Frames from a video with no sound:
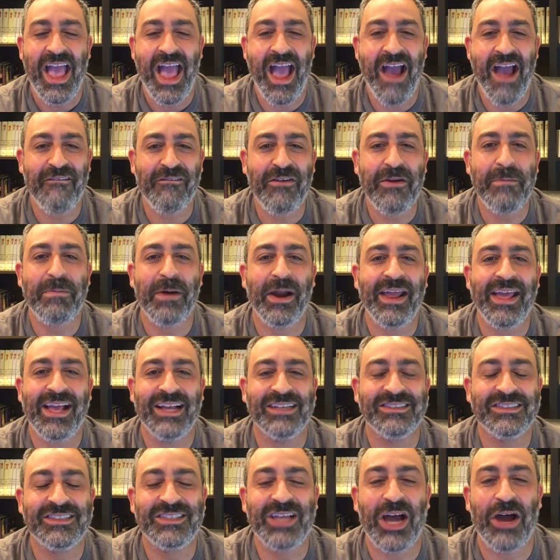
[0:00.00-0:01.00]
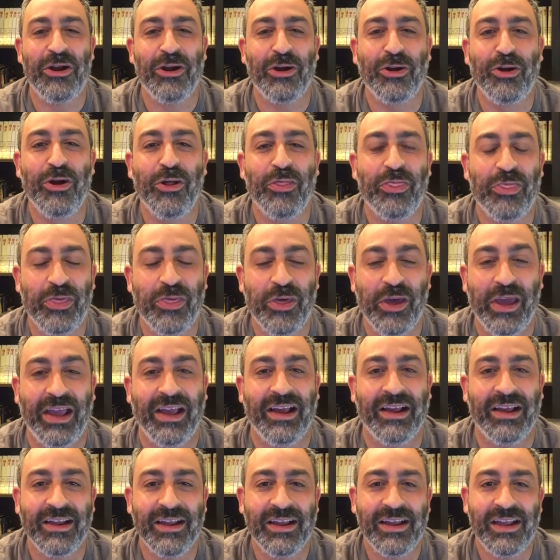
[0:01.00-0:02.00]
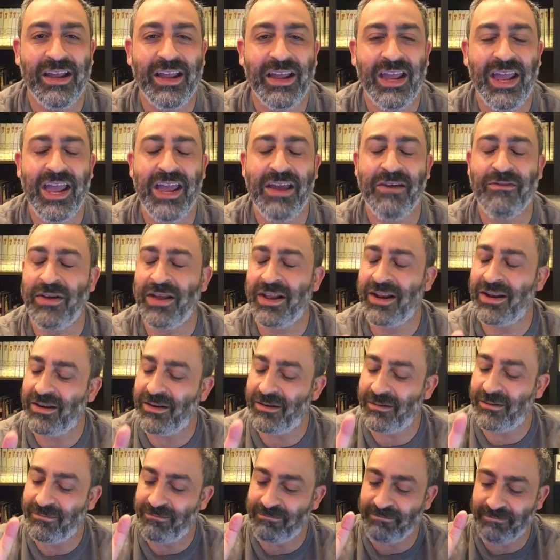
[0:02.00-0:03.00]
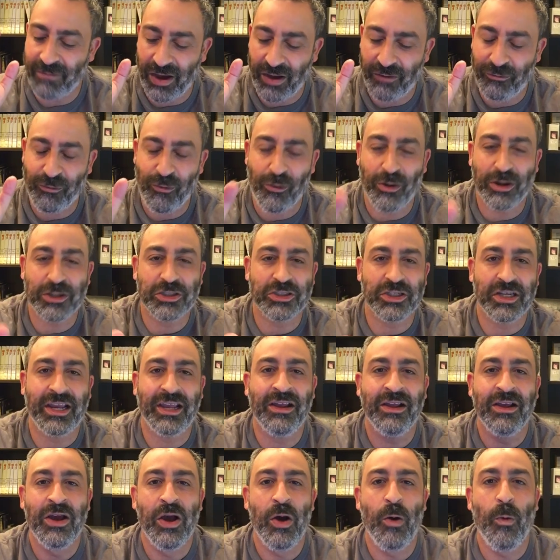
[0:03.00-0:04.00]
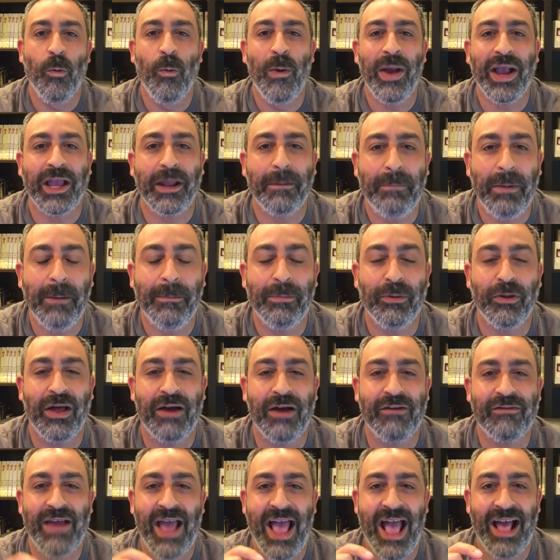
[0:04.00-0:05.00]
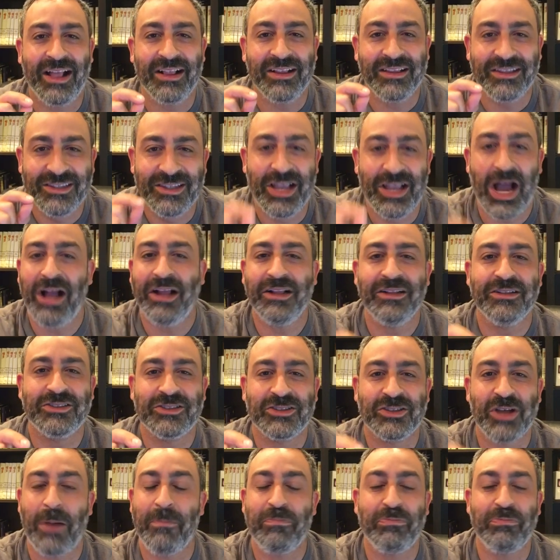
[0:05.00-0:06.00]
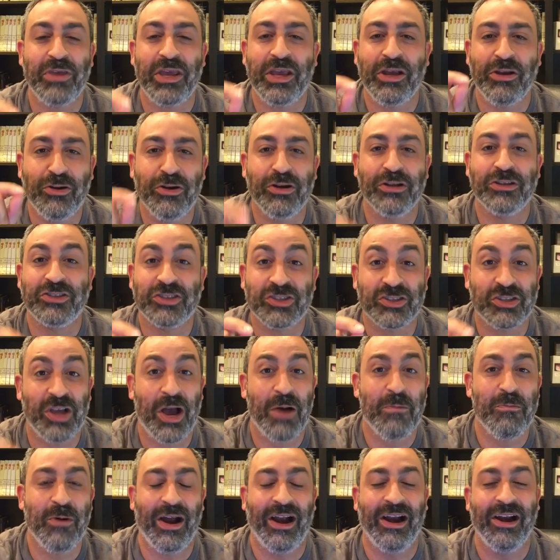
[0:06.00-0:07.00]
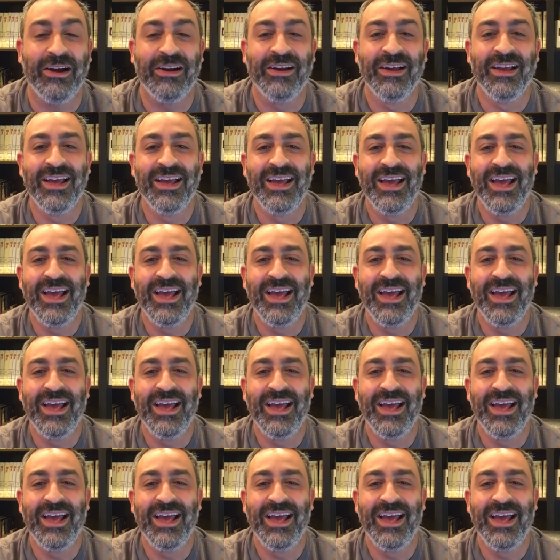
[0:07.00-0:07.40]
Everybody has done a good thing. Even, unfortunately, wicked people have done something good somewhere.